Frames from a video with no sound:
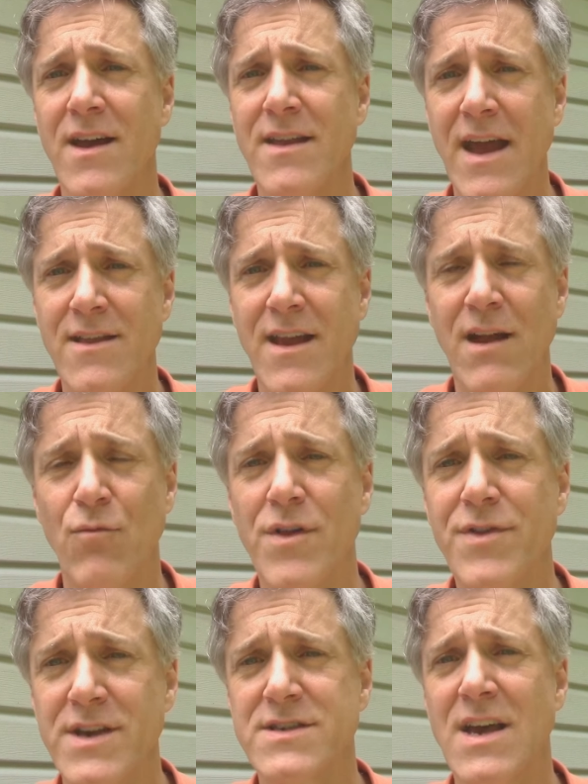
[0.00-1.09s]
and
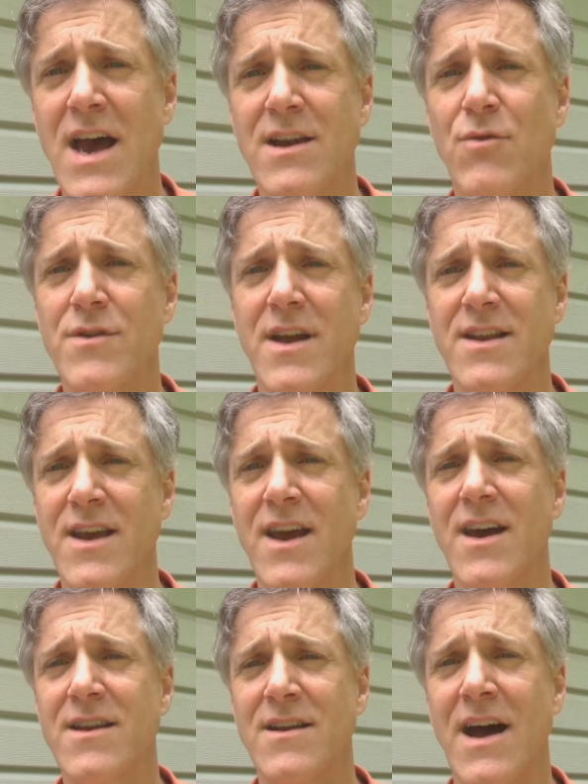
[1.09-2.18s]
what they said and what they
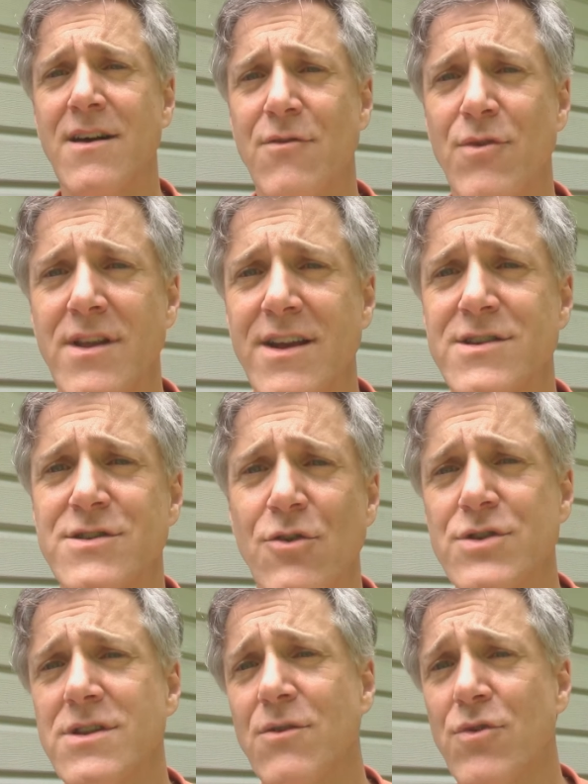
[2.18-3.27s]
did and how they related
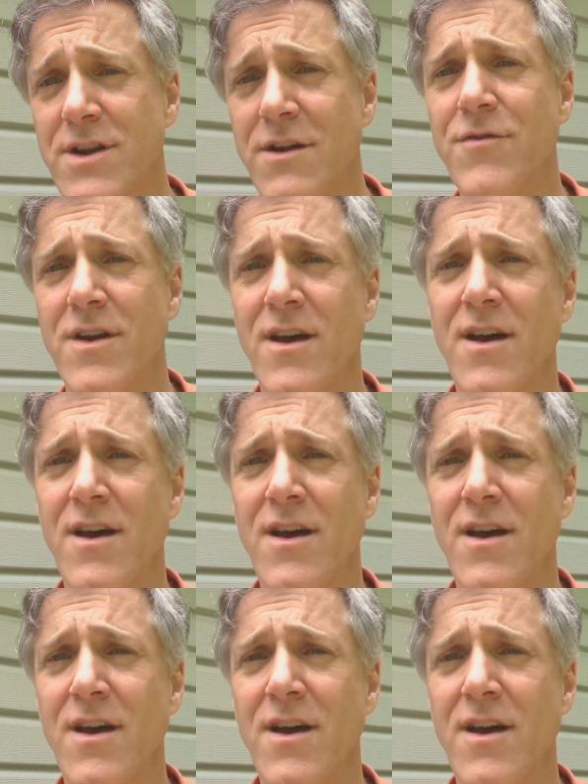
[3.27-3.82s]
socially were different.